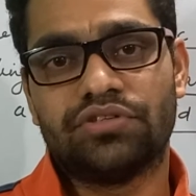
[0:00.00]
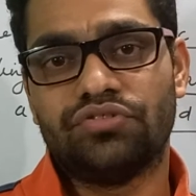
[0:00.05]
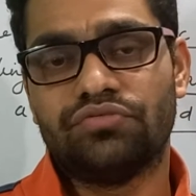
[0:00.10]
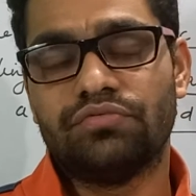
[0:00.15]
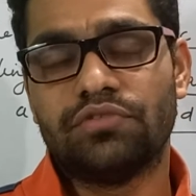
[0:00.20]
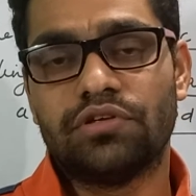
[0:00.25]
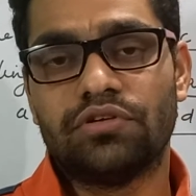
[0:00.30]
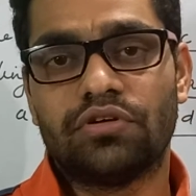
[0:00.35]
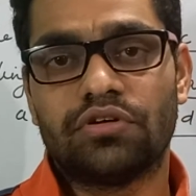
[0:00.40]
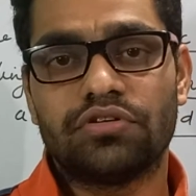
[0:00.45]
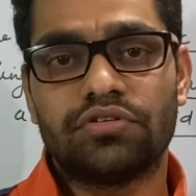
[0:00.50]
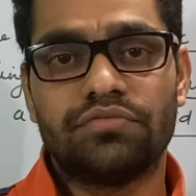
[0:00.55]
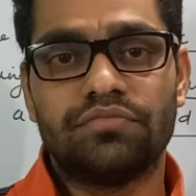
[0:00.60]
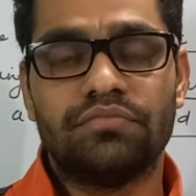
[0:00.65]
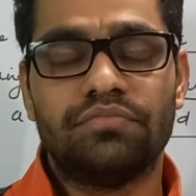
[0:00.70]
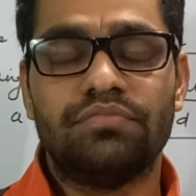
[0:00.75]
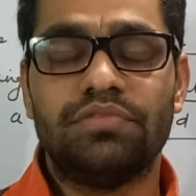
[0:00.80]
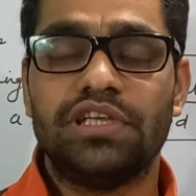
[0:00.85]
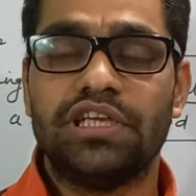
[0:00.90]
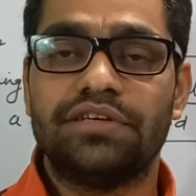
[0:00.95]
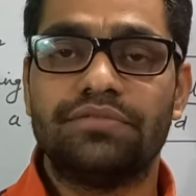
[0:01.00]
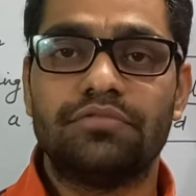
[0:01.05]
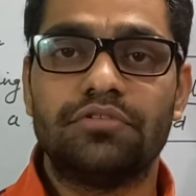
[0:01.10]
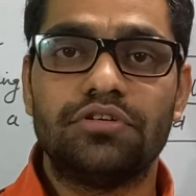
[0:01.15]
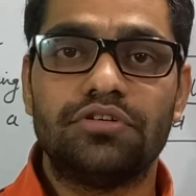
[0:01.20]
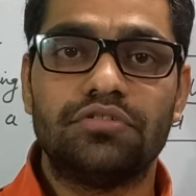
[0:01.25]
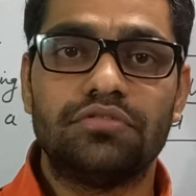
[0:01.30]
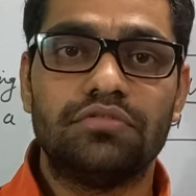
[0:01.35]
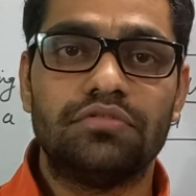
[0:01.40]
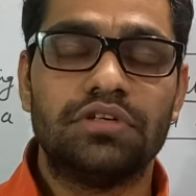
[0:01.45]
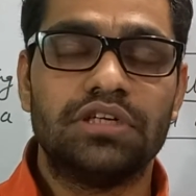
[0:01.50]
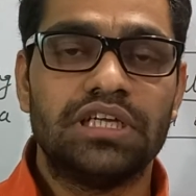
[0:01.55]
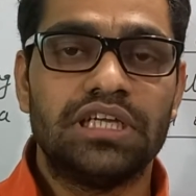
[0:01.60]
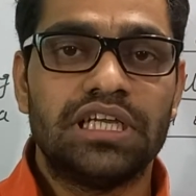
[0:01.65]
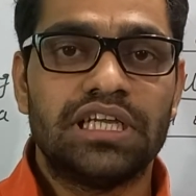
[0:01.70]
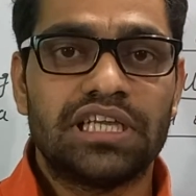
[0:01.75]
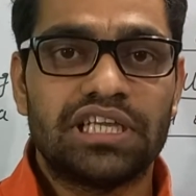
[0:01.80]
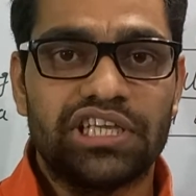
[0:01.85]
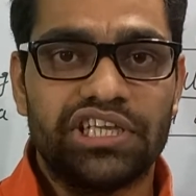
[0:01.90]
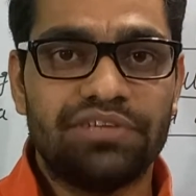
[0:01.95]
You will not be able to
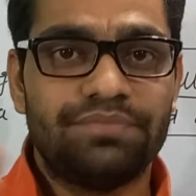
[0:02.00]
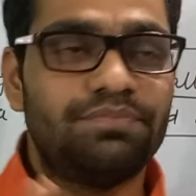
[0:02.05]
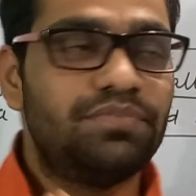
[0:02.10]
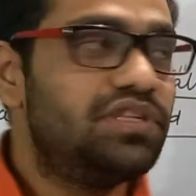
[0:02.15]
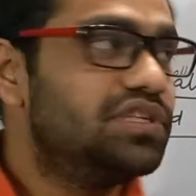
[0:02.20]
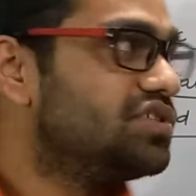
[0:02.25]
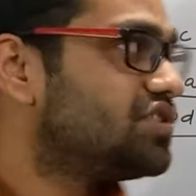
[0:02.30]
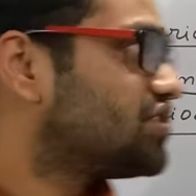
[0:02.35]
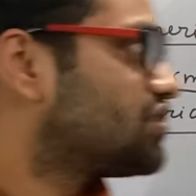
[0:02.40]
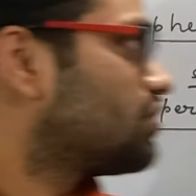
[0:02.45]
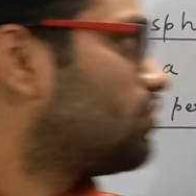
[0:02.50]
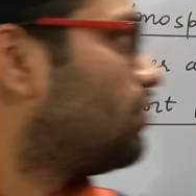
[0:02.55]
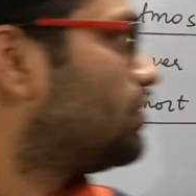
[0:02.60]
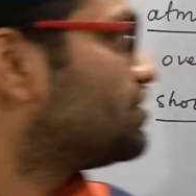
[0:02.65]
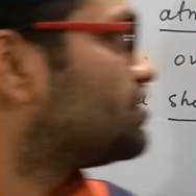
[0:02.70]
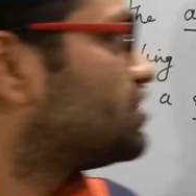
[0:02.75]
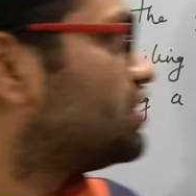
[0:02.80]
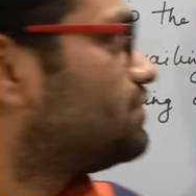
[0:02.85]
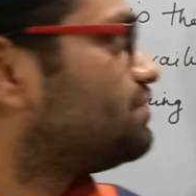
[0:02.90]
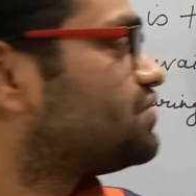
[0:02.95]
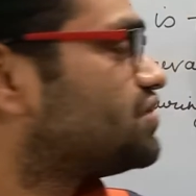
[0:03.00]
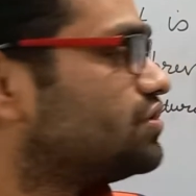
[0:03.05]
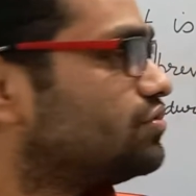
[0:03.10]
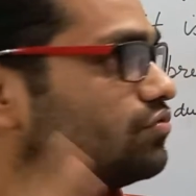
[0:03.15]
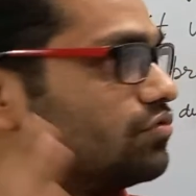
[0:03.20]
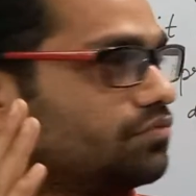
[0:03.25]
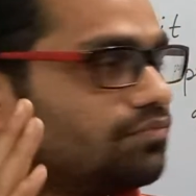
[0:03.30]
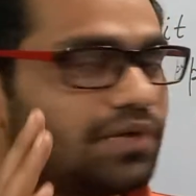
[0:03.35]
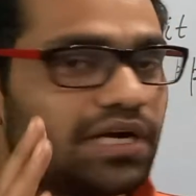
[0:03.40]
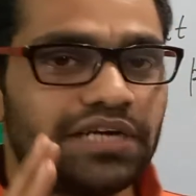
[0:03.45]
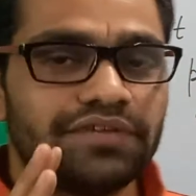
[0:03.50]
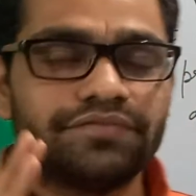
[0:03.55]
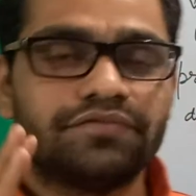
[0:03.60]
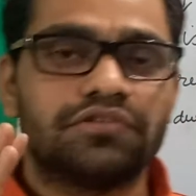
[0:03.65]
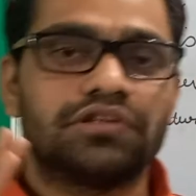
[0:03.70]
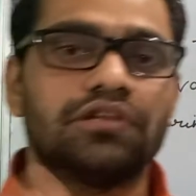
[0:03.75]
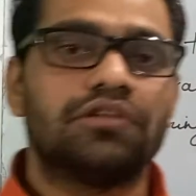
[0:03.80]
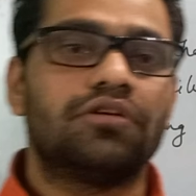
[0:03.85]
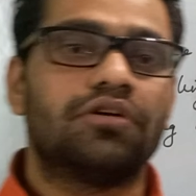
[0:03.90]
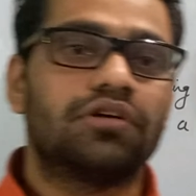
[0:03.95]
keep these concepts in your mind
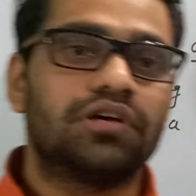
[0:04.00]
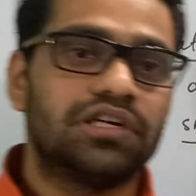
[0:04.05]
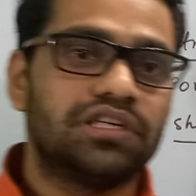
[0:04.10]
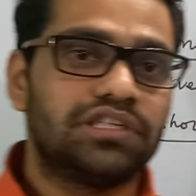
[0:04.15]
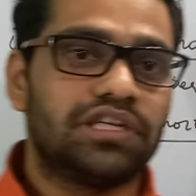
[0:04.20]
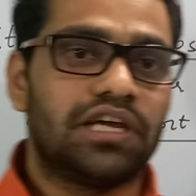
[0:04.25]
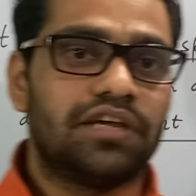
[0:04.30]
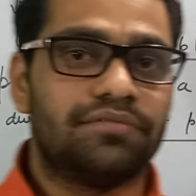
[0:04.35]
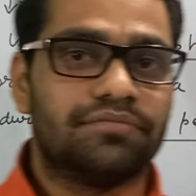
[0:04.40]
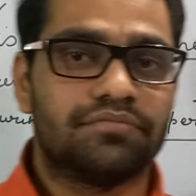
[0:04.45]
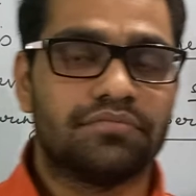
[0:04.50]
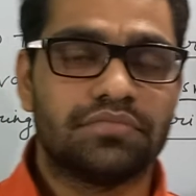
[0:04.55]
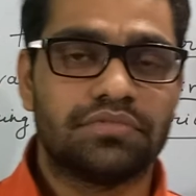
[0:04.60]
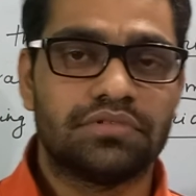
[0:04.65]
for a longer time.